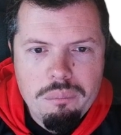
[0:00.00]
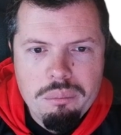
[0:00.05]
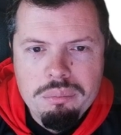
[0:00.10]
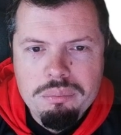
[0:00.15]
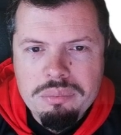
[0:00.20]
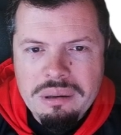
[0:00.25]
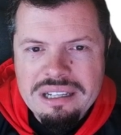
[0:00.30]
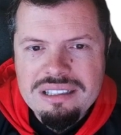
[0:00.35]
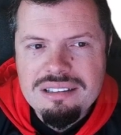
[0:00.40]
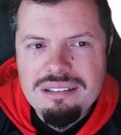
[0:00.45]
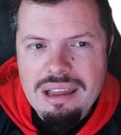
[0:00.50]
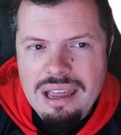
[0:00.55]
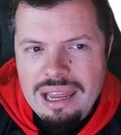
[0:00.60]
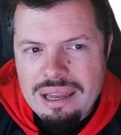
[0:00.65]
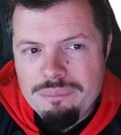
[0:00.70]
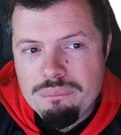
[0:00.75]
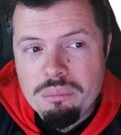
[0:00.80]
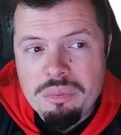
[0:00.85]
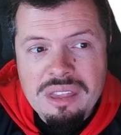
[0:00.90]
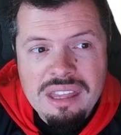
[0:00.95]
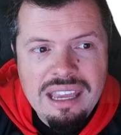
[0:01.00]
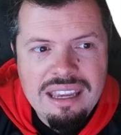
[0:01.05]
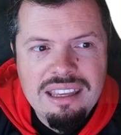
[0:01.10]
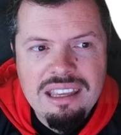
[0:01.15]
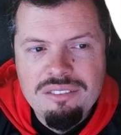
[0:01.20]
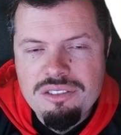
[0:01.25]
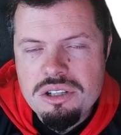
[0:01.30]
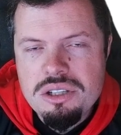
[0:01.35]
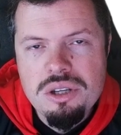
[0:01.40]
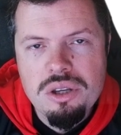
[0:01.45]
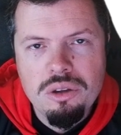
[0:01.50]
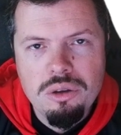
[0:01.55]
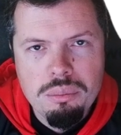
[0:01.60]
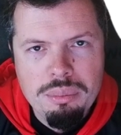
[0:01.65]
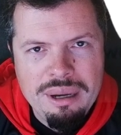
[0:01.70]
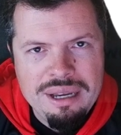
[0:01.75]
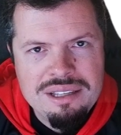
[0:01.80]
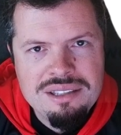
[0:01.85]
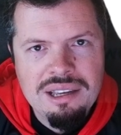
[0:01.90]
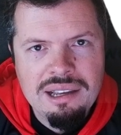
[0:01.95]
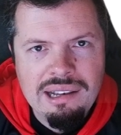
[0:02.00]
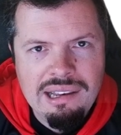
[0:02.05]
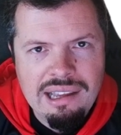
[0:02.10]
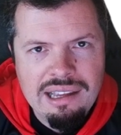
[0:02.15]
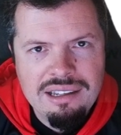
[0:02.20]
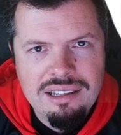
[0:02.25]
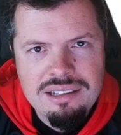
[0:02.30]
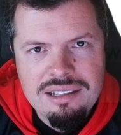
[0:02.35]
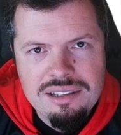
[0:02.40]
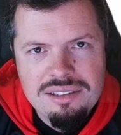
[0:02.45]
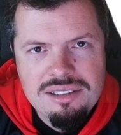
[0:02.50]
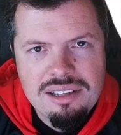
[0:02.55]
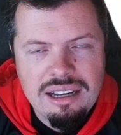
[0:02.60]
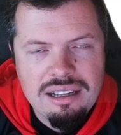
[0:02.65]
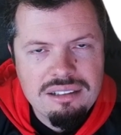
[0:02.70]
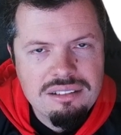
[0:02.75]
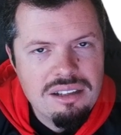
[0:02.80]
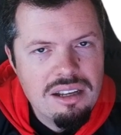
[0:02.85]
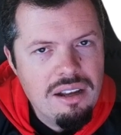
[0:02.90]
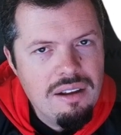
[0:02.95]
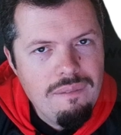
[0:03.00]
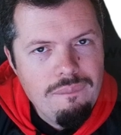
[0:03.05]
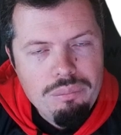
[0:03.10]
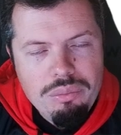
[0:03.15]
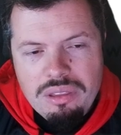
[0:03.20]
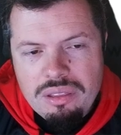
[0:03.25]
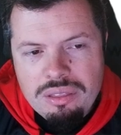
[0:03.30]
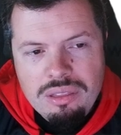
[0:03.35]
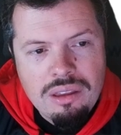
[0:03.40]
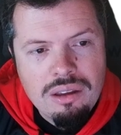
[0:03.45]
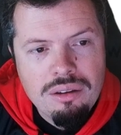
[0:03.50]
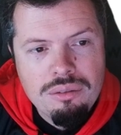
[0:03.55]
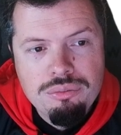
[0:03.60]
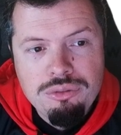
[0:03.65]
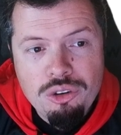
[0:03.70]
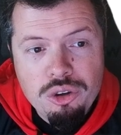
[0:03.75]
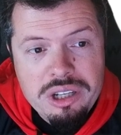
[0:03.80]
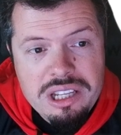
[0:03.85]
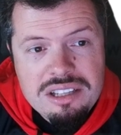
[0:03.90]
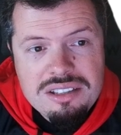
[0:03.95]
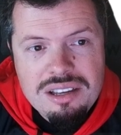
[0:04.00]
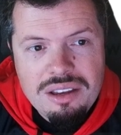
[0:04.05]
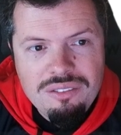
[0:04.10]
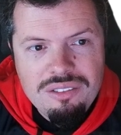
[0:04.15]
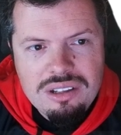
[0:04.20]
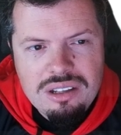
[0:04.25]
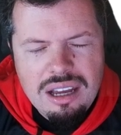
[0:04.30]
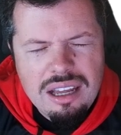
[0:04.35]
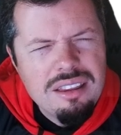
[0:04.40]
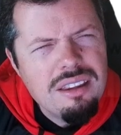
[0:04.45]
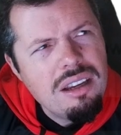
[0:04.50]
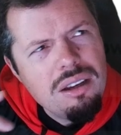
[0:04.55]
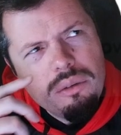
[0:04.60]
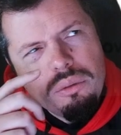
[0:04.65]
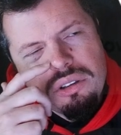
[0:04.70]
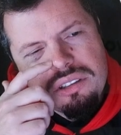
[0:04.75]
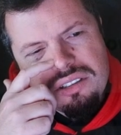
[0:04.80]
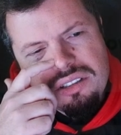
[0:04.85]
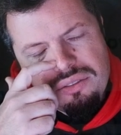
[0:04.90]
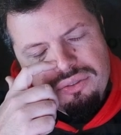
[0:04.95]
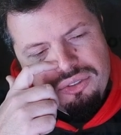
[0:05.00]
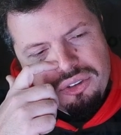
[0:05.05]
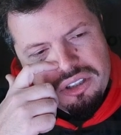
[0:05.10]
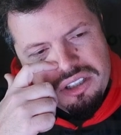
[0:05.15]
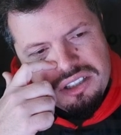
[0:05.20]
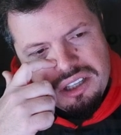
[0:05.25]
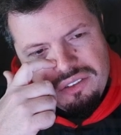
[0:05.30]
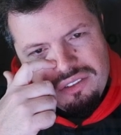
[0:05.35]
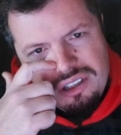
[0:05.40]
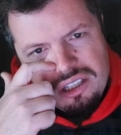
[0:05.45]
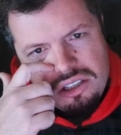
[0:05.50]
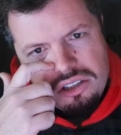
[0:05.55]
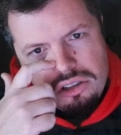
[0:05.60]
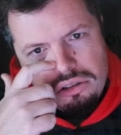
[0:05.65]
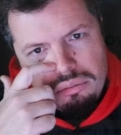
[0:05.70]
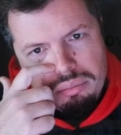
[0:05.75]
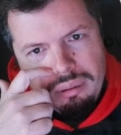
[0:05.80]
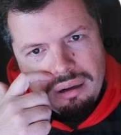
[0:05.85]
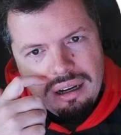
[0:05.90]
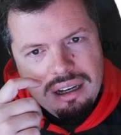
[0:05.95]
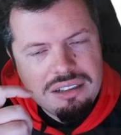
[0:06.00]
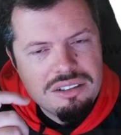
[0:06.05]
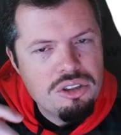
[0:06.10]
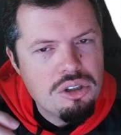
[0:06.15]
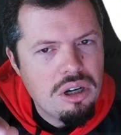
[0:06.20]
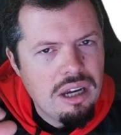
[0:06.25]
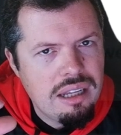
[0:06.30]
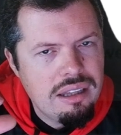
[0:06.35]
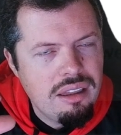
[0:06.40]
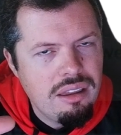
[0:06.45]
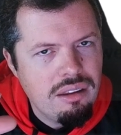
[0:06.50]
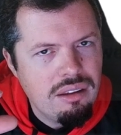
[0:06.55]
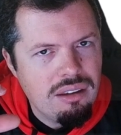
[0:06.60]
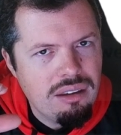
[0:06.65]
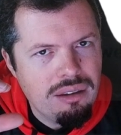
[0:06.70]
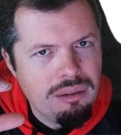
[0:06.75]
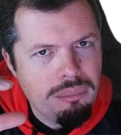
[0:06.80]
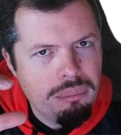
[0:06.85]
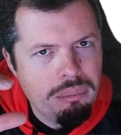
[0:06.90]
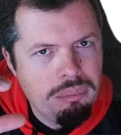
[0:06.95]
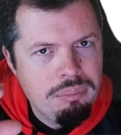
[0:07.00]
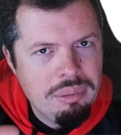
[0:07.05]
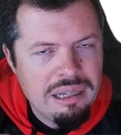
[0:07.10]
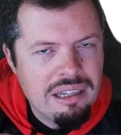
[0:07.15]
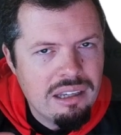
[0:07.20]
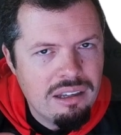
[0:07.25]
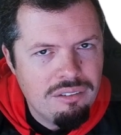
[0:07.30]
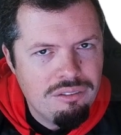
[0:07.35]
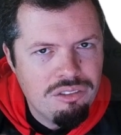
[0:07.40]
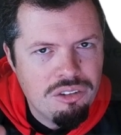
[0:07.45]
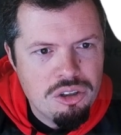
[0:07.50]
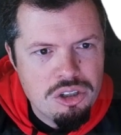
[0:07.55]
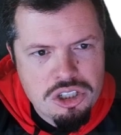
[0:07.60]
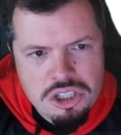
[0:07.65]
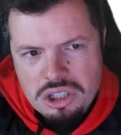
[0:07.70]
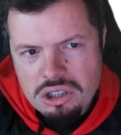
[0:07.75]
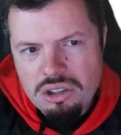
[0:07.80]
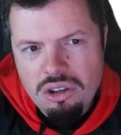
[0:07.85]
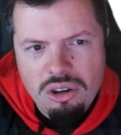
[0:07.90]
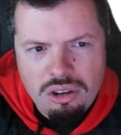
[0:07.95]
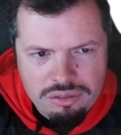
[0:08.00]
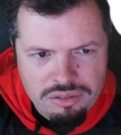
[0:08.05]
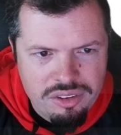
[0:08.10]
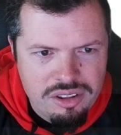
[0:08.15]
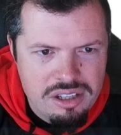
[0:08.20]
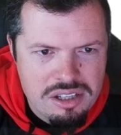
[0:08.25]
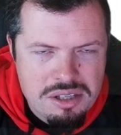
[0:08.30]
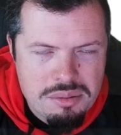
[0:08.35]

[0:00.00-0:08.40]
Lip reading: but they give it to you basically at a discount. The 47, I think it was the 4070 Super. I tried the bigger version of this